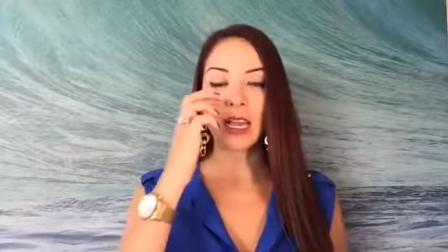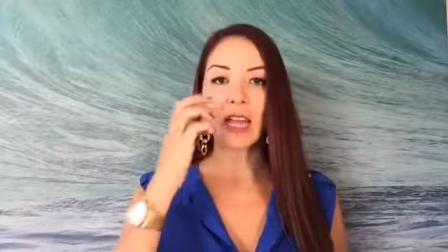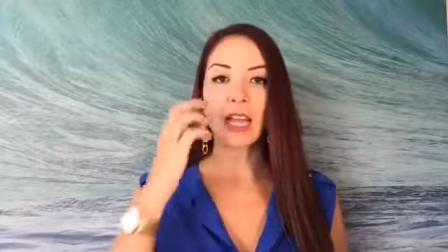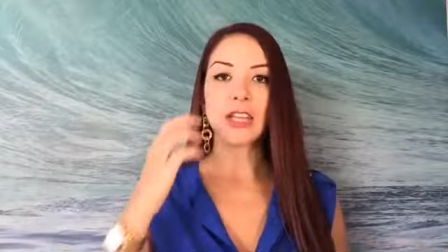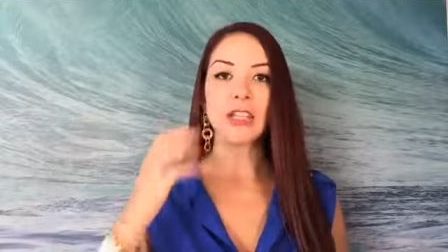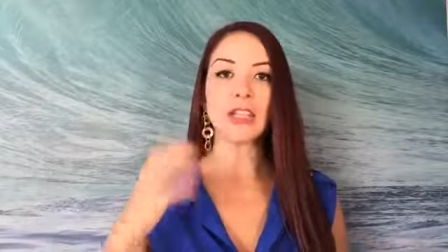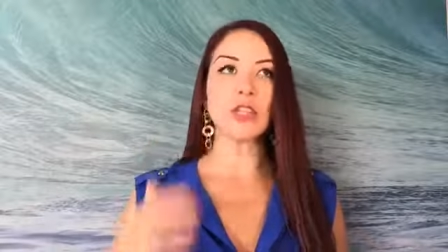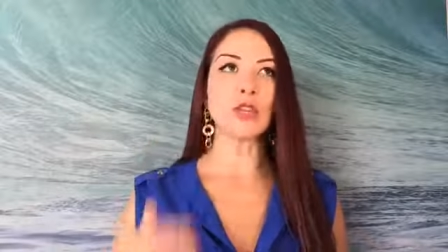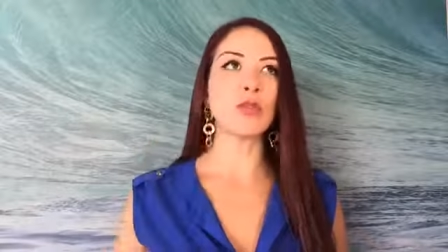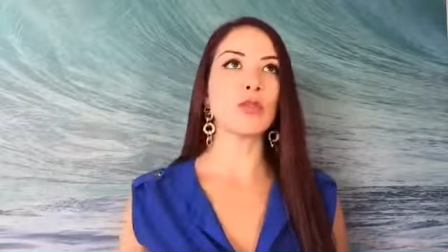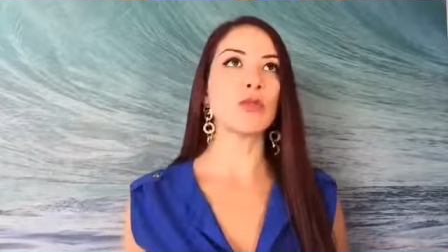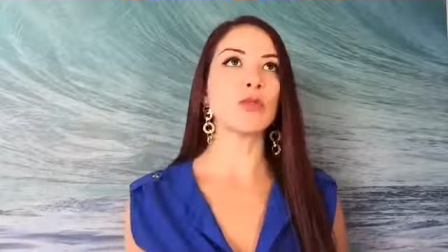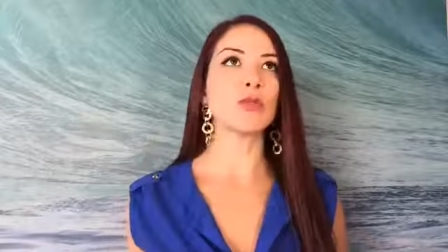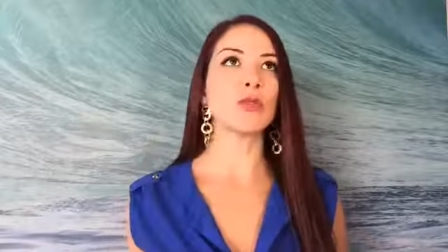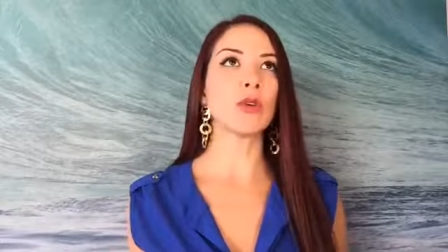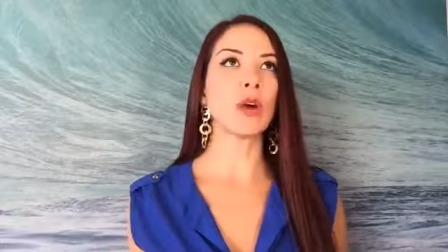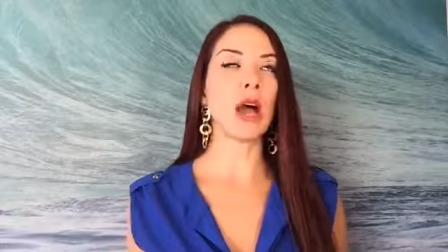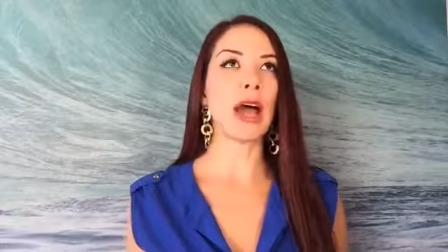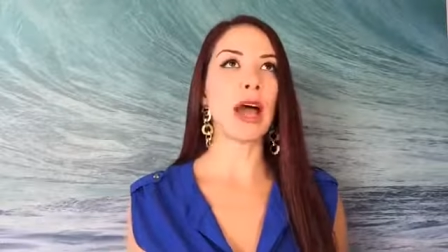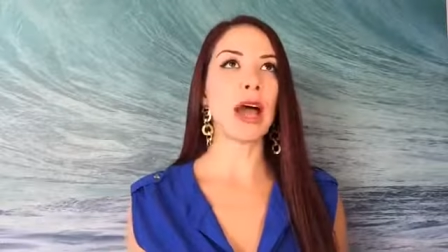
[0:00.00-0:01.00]
Are
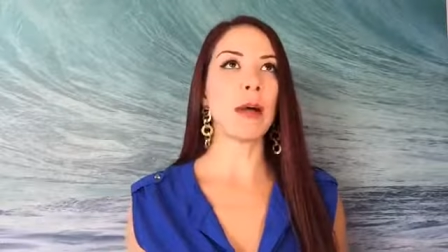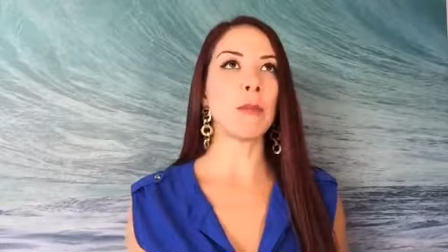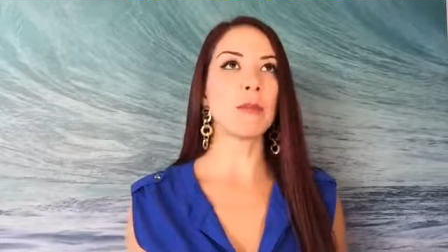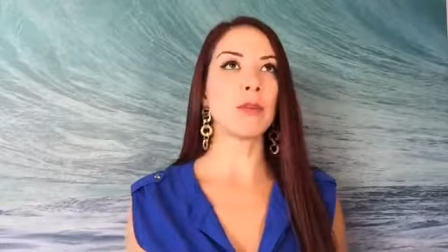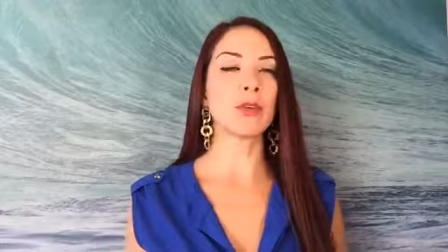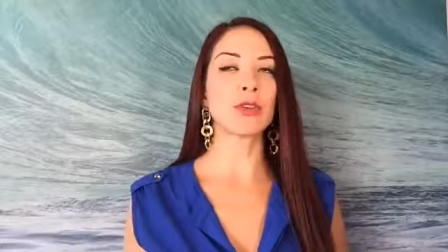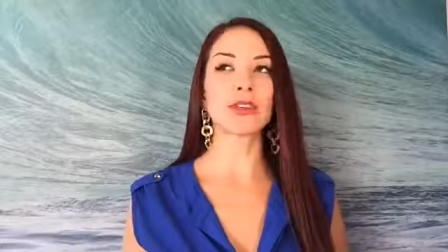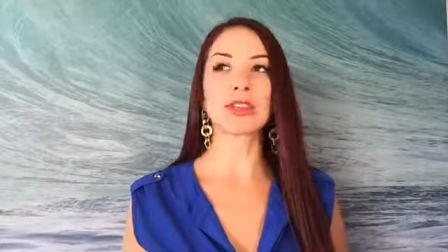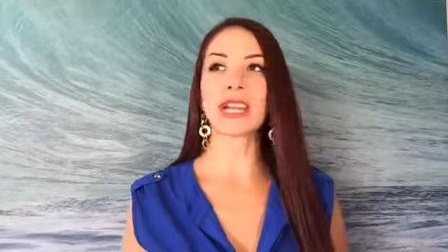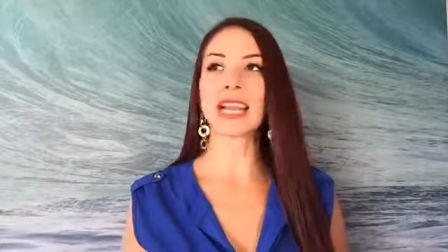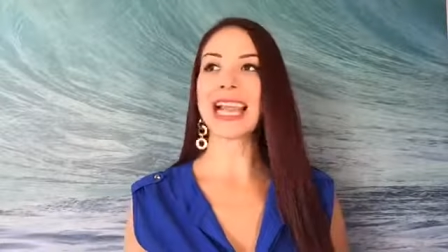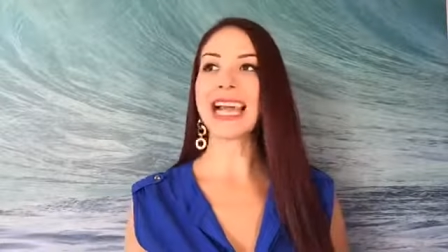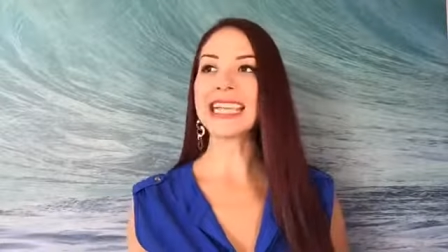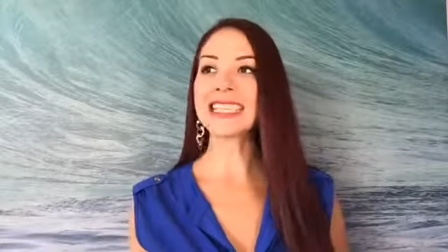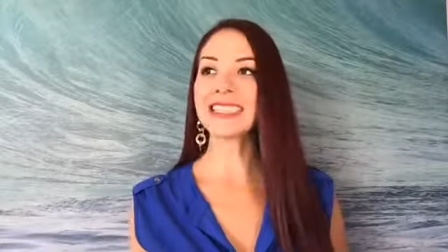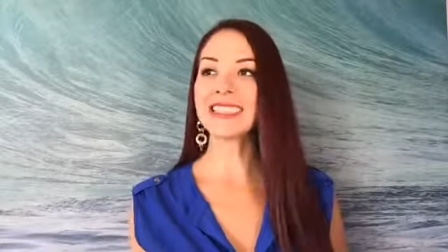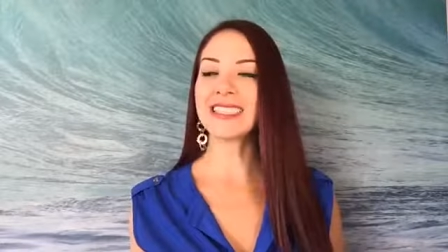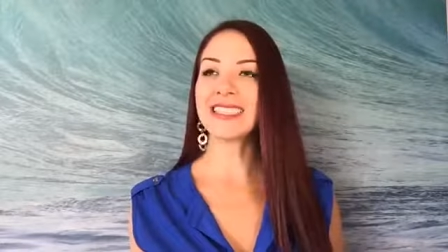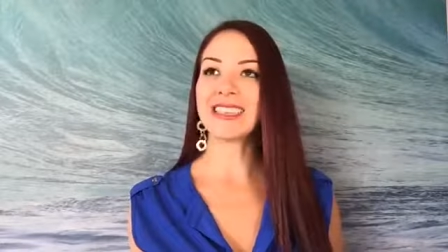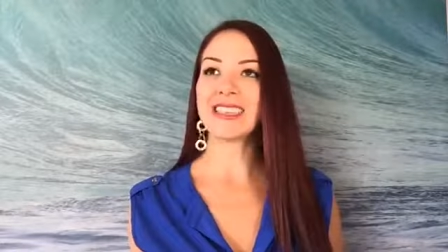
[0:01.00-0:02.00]
you more
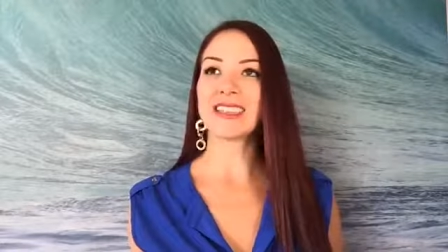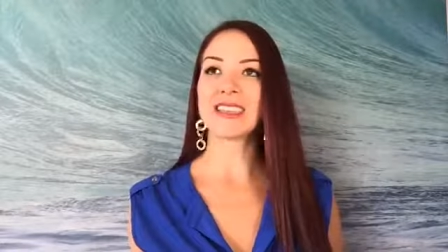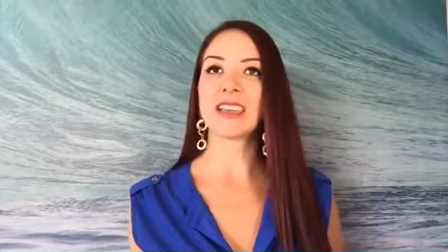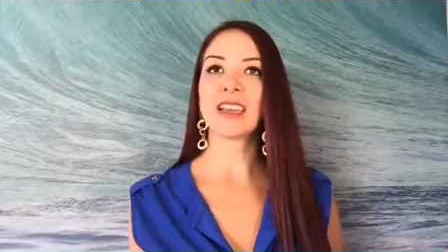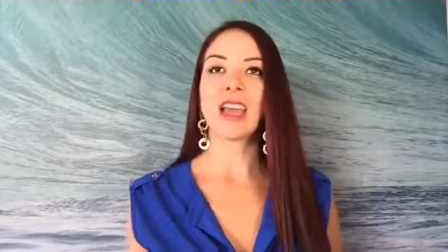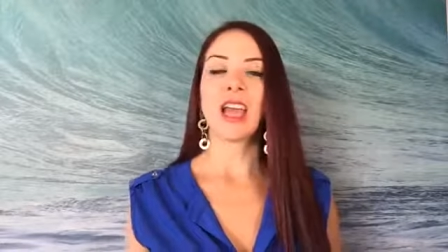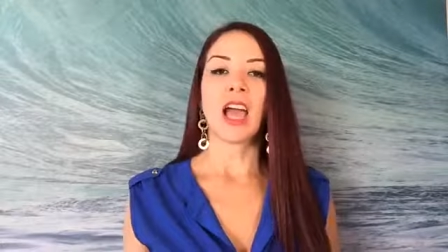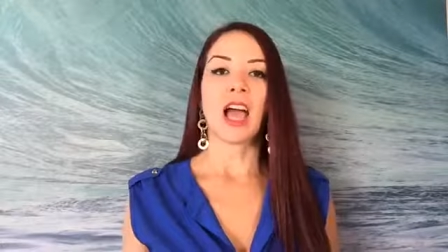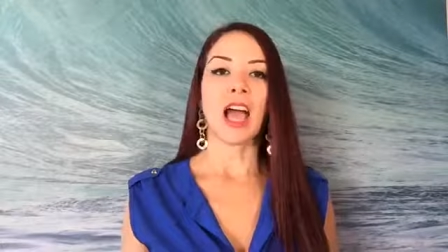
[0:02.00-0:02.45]
classic?